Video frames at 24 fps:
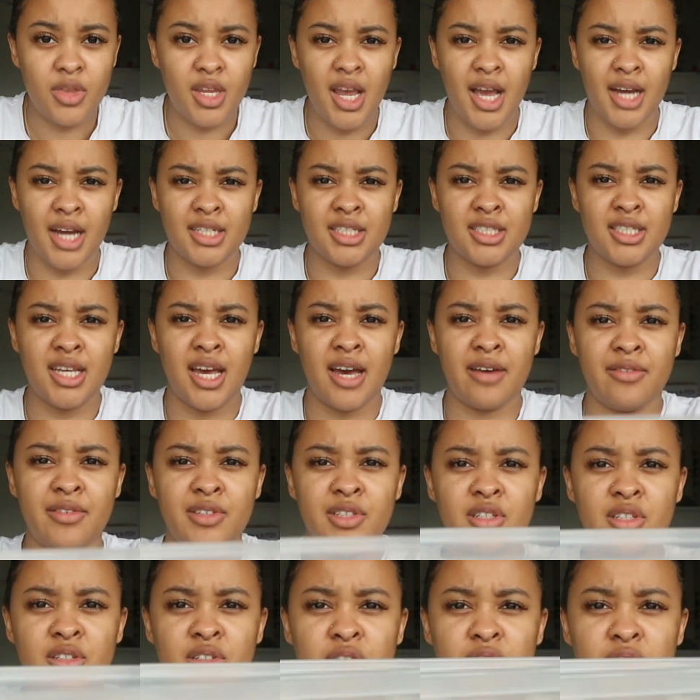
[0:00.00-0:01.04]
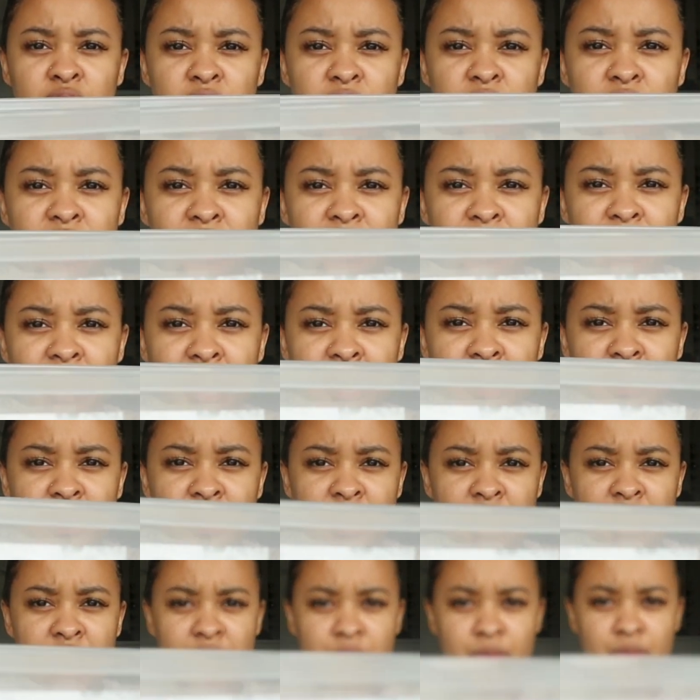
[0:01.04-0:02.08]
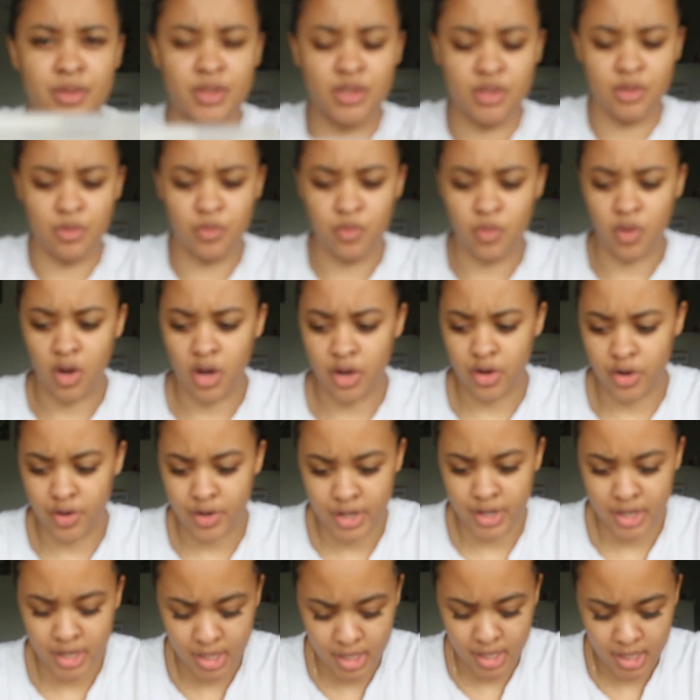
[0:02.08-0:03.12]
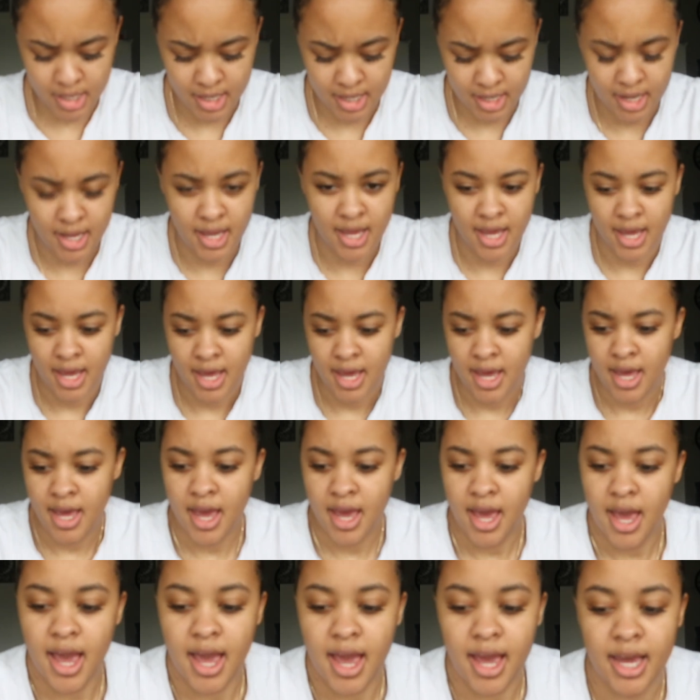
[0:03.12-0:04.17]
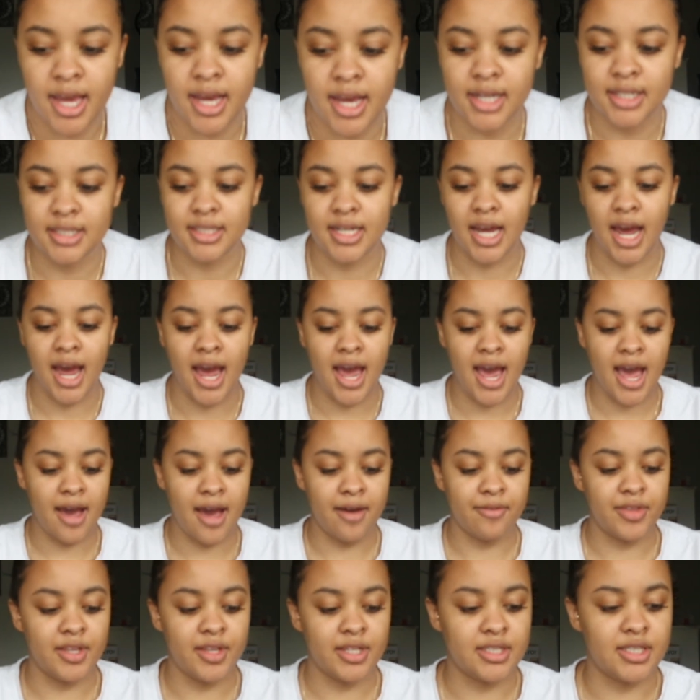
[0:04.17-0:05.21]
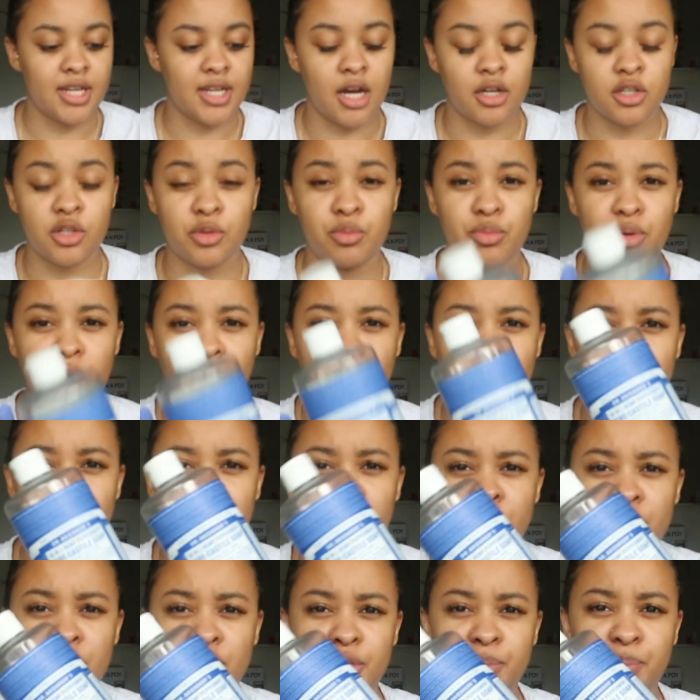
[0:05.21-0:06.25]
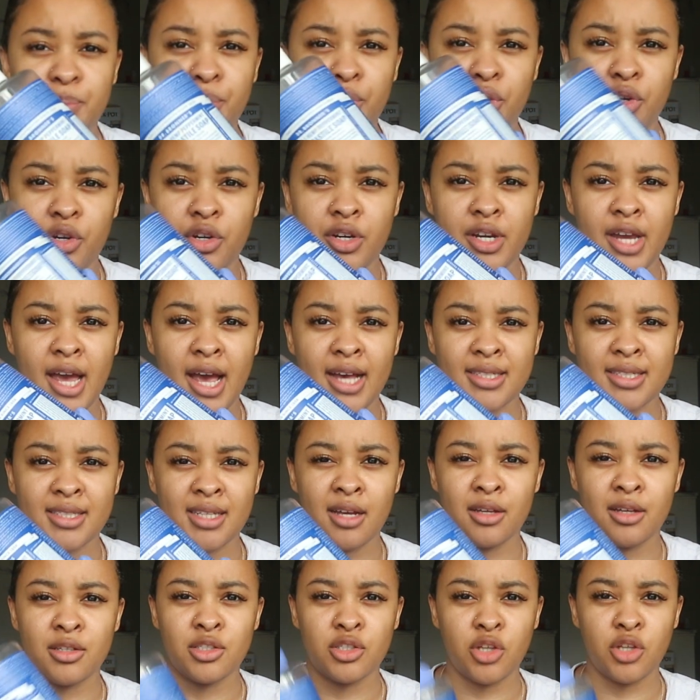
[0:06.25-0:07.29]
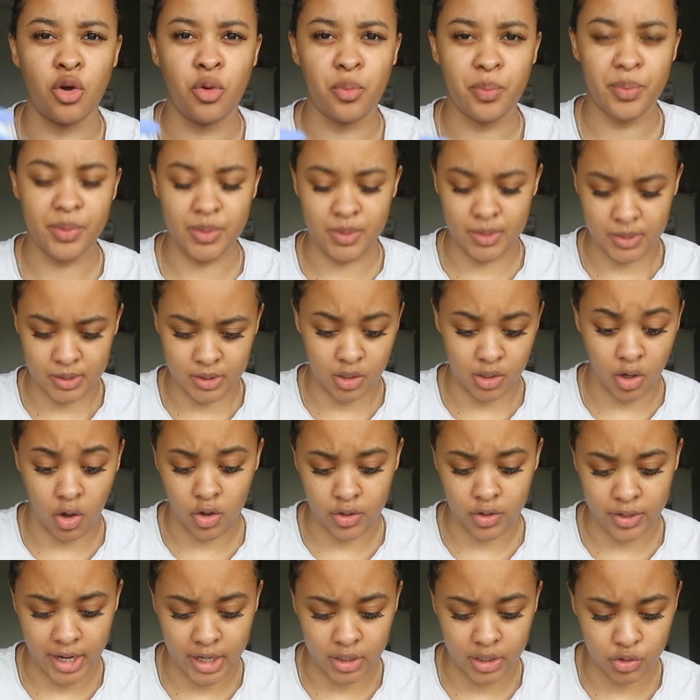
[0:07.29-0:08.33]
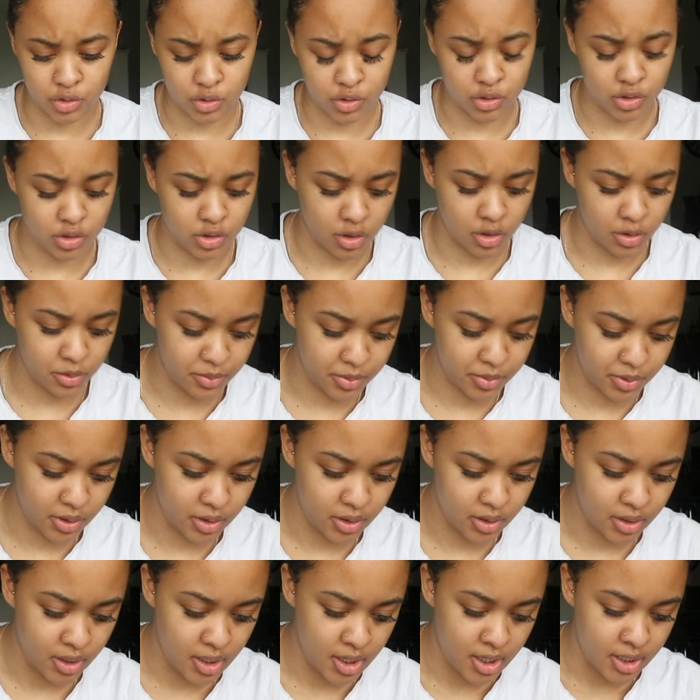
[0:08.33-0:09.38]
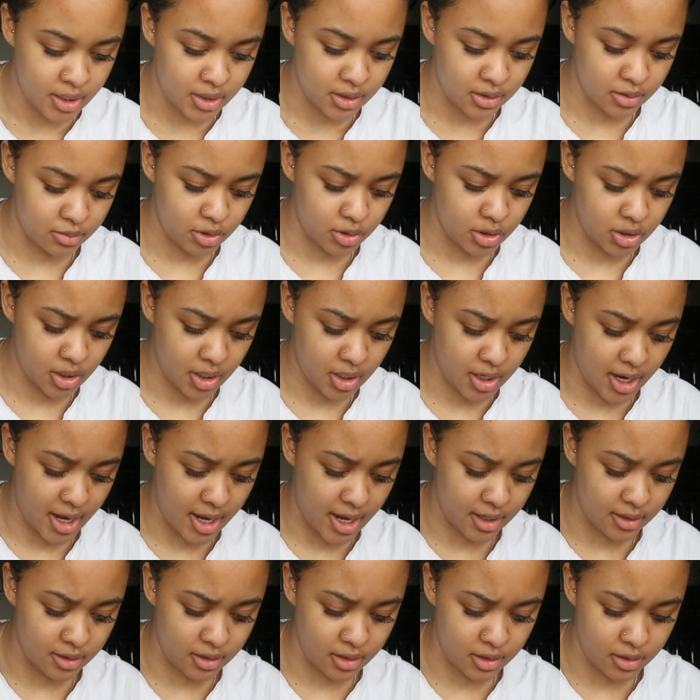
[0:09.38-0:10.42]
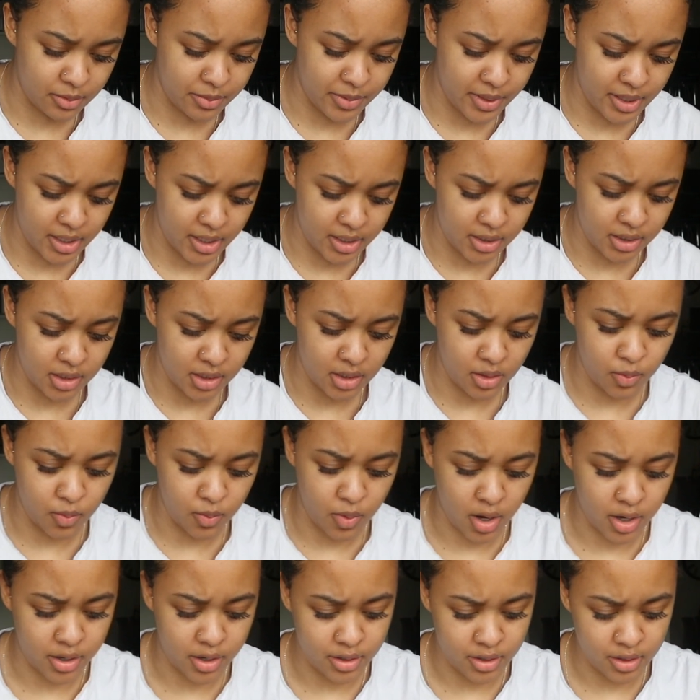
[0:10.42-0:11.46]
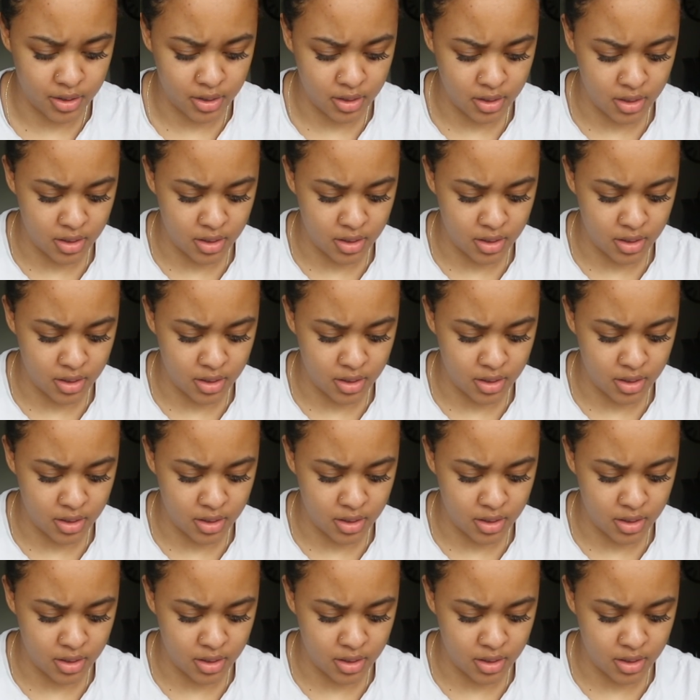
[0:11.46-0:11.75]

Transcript: I just have a little container here with some water in it, and I have this Dr. Bronner's Pure Castile soap. It's an all natural soap. So I'm just going to add a little bit into the water